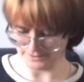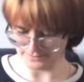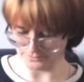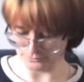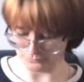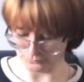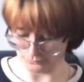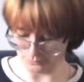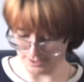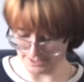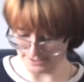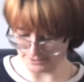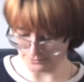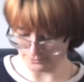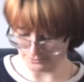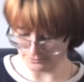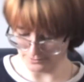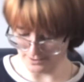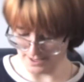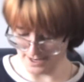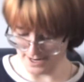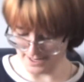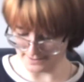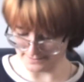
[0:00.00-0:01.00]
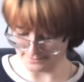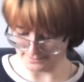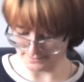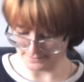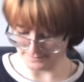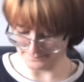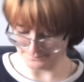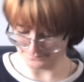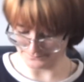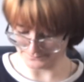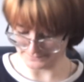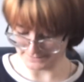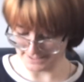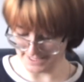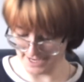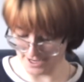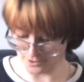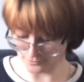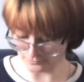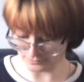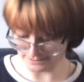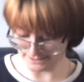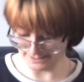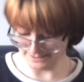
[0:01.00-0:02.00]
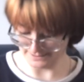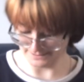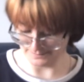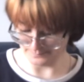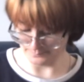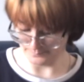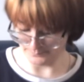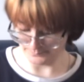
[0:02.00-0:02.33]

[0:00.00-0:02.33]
The writer and Carole King's